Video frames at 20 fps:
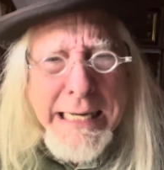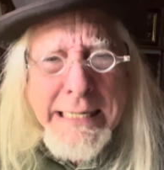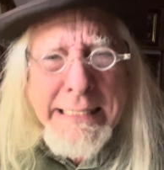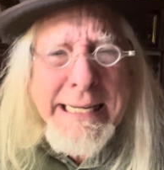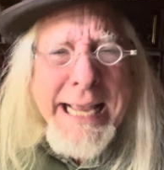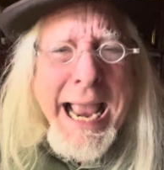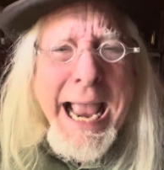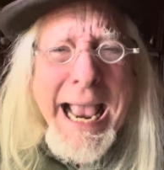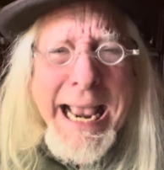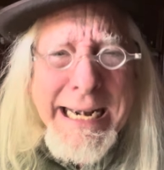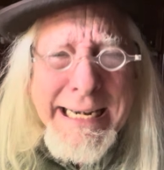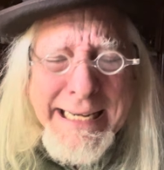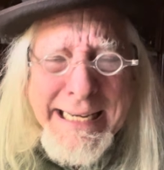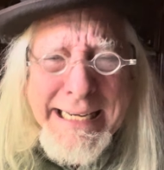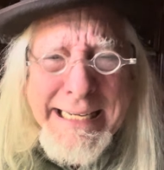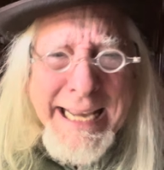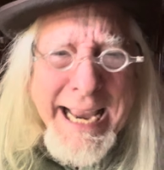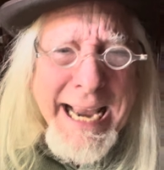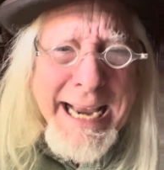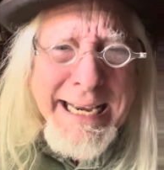candy
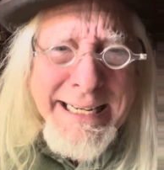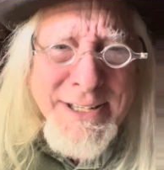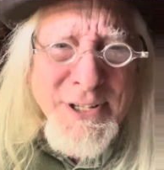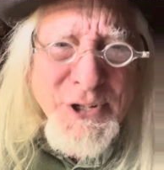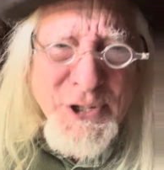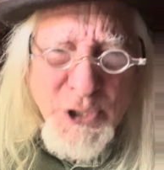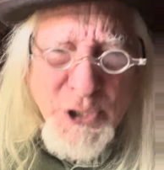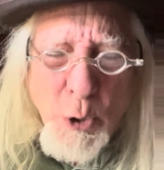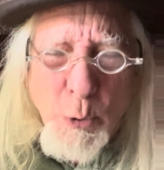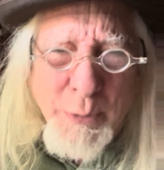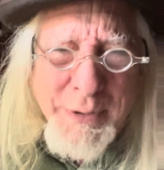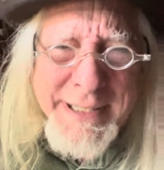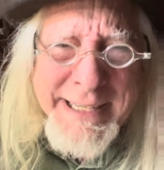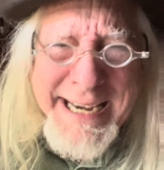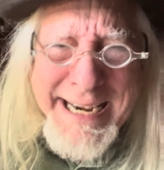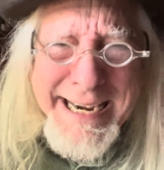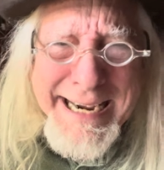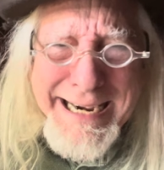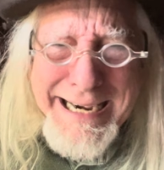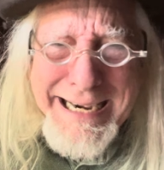canes so
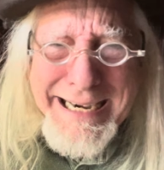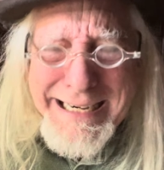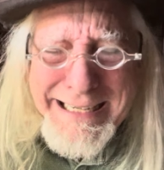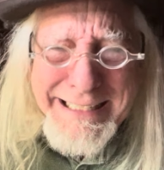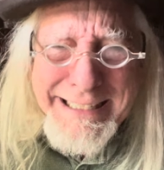near,